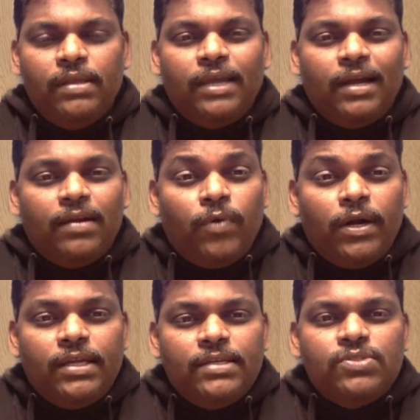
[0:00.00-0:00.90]

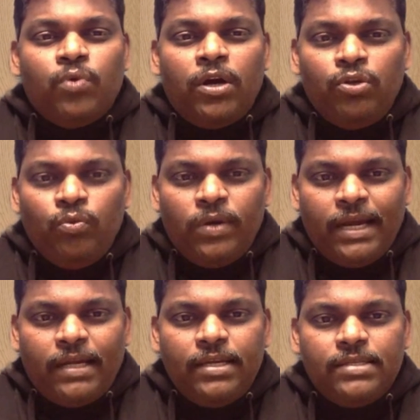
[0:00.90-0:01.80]
advantage is what you will
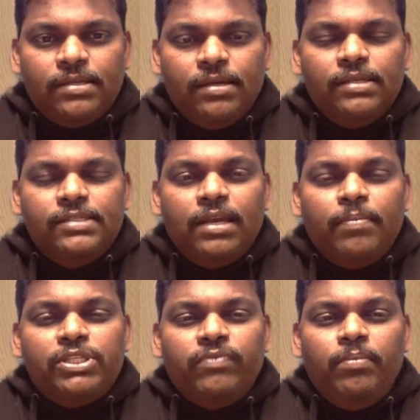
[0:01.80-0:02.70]
get is
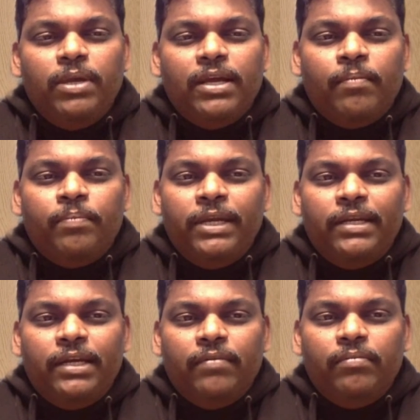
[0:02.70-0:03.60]
syllabus will be
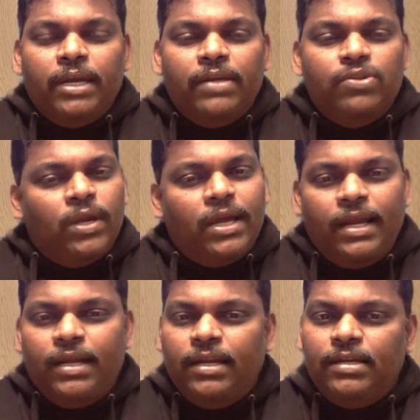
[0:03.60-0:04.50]
completed, right? July
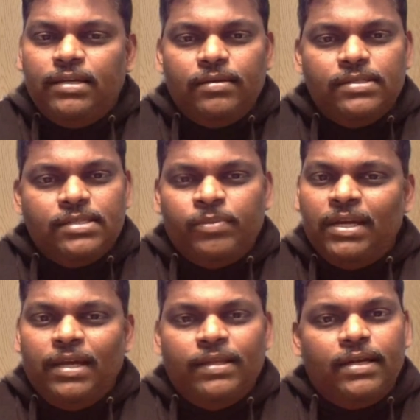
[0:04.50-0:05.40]
ending, something
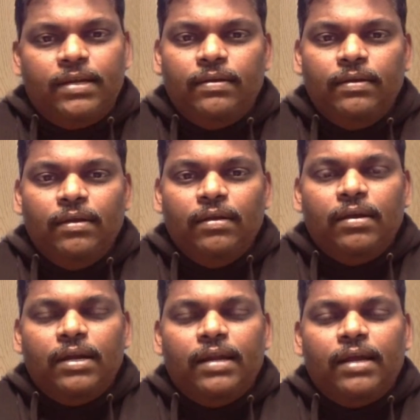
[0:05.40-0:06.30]
like that.
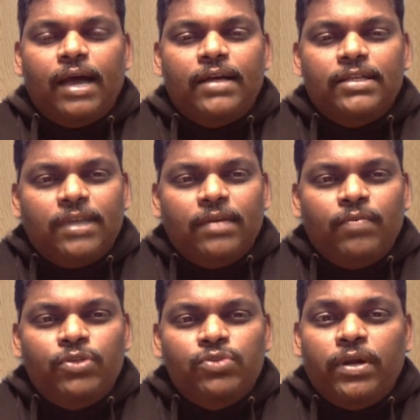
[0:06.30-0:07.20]
Right? August
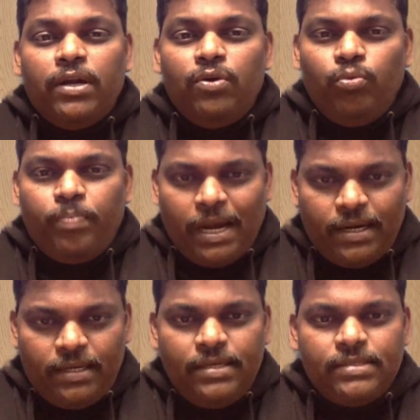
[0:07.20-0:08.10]
onwards, you can do
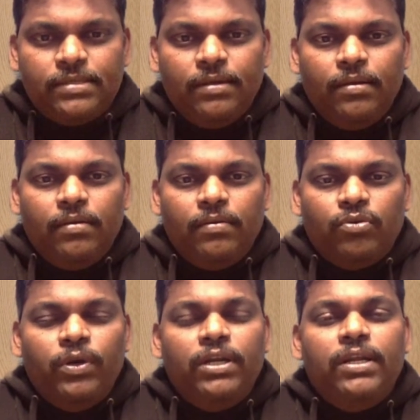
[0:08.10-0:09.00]
practice.
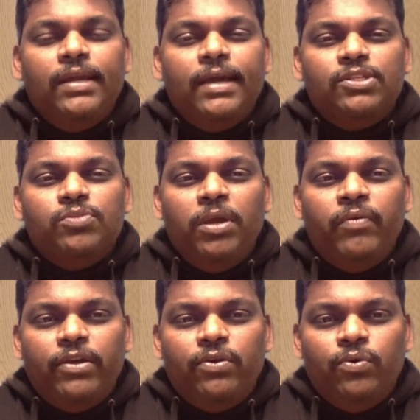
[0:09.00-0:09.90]
20 years
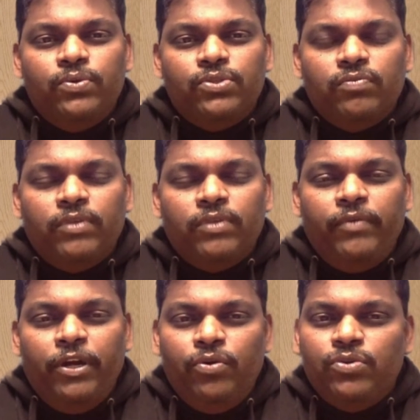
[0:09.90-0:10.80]
PYQs with the
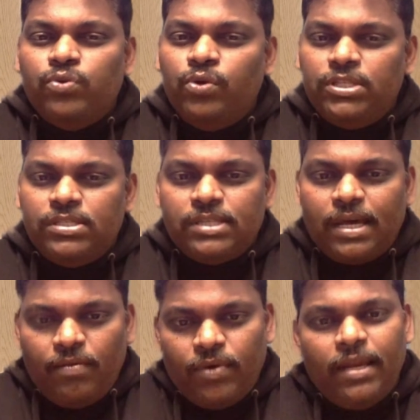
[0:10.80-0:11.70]
video solutions
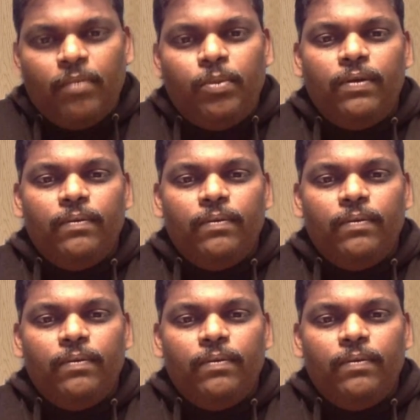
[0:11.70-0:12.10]
are available.